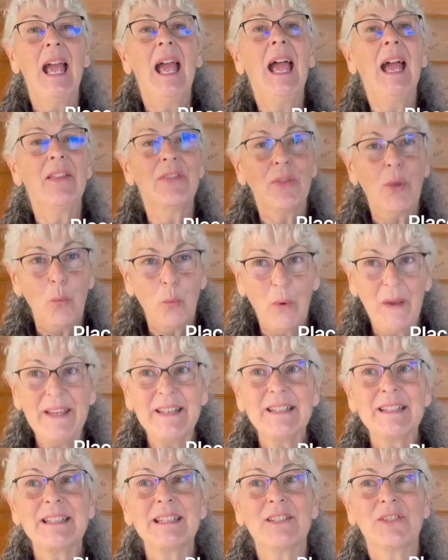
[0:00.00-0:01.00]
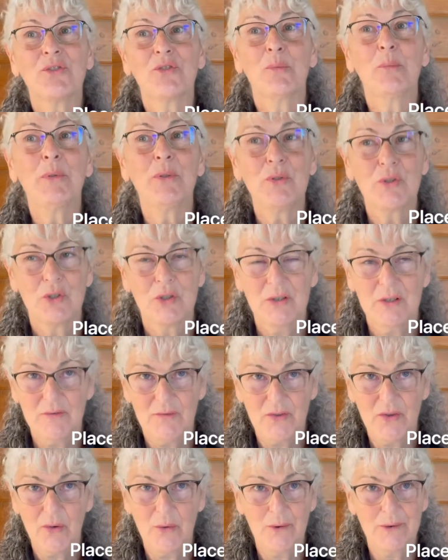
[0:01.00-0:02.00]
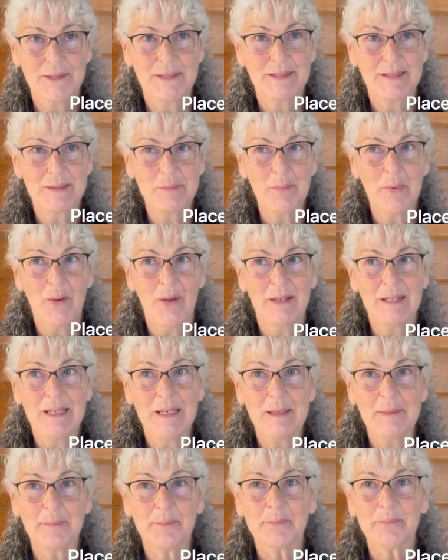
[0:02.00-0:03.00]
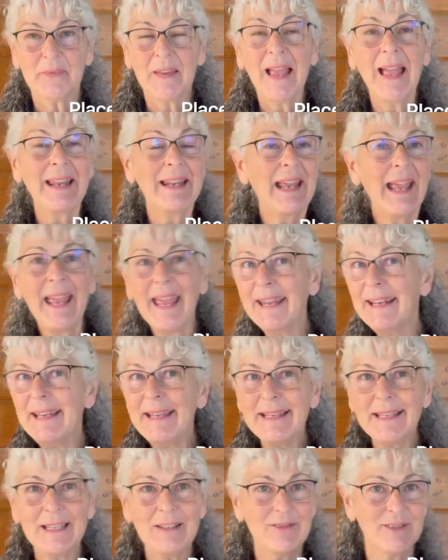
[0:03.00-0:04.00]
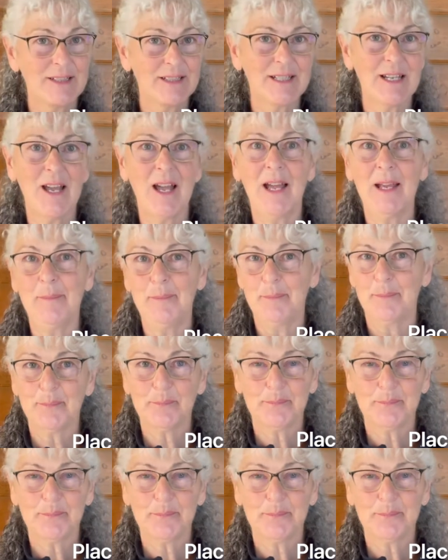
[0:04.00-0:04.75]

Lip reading: and the weight distribution of the horse's body at any given time.